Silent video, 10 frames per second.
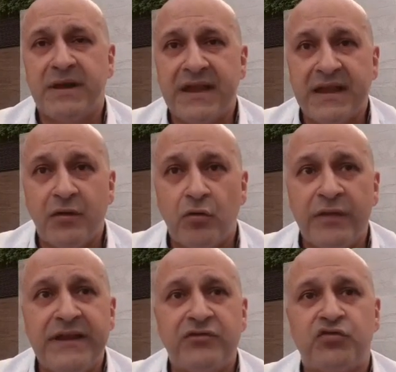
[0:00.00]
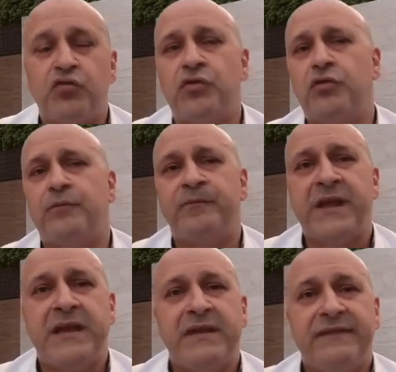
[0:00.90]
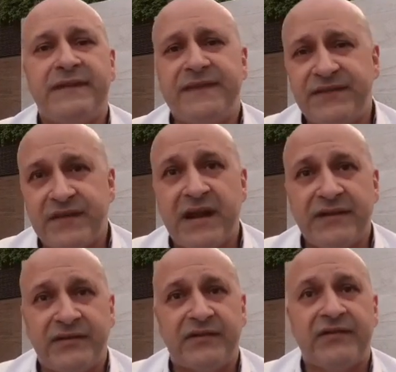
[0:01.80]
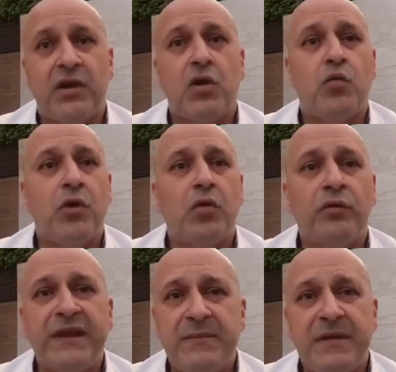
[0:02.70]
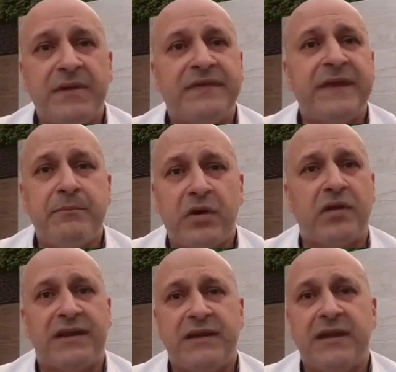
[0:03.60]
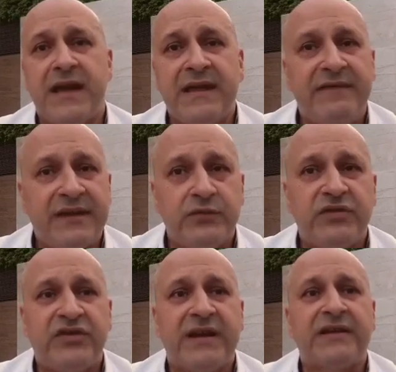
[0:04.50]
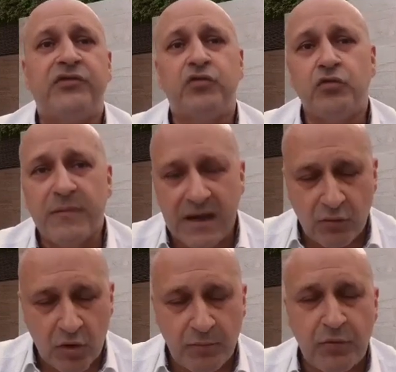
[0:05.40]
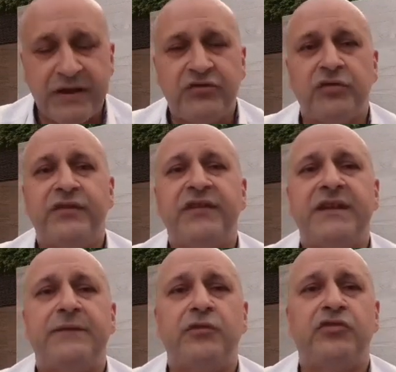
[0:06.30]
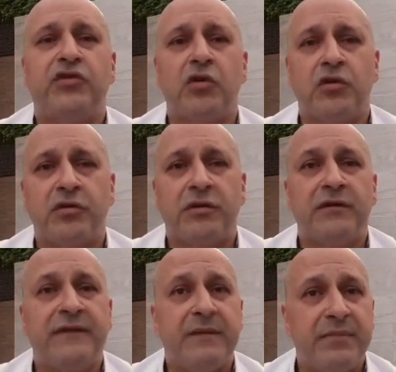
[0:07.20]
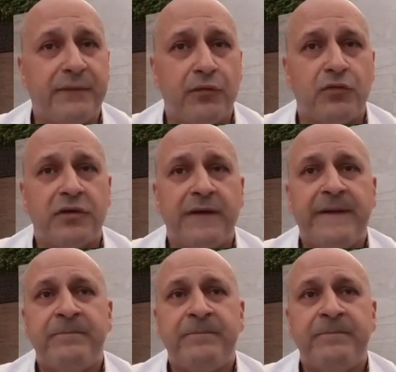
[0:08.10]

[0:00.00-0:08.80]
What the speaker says: But I can only assure you that this crisis will only be but temporary, and that we shall resume our operations even stronger than before.